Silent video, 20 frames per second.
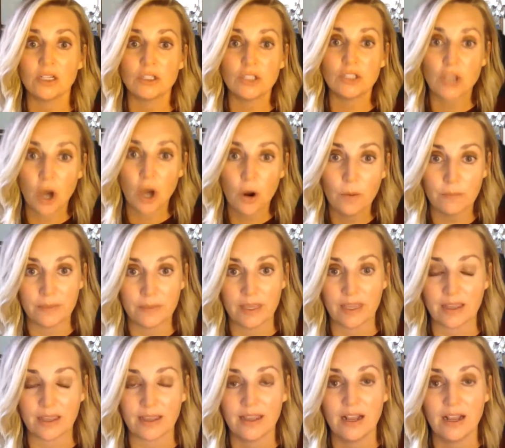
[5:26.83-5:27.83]
Don't
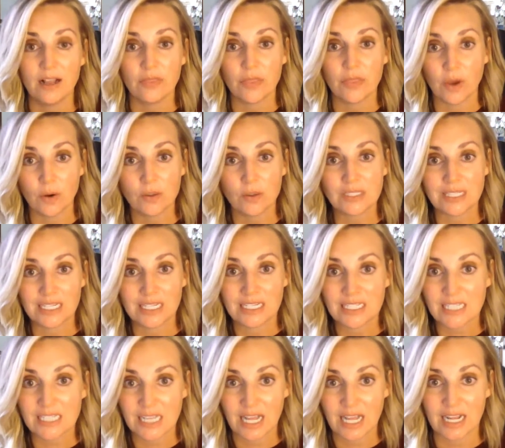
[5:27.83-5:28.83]
be. Those
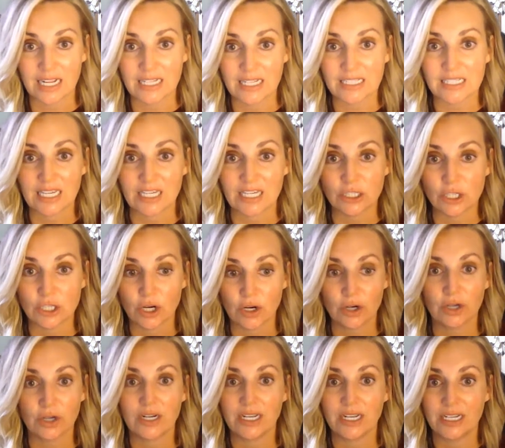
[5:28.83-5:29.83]
lease clients can
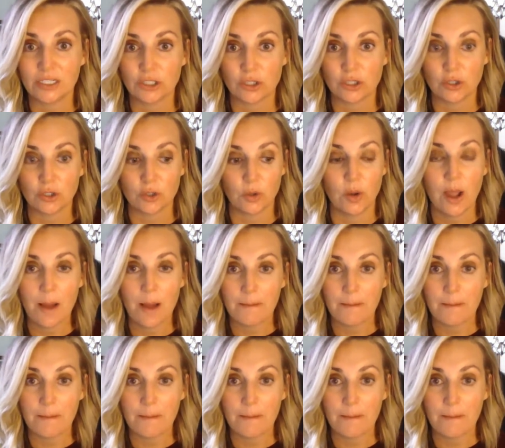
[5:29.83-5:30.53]
turn into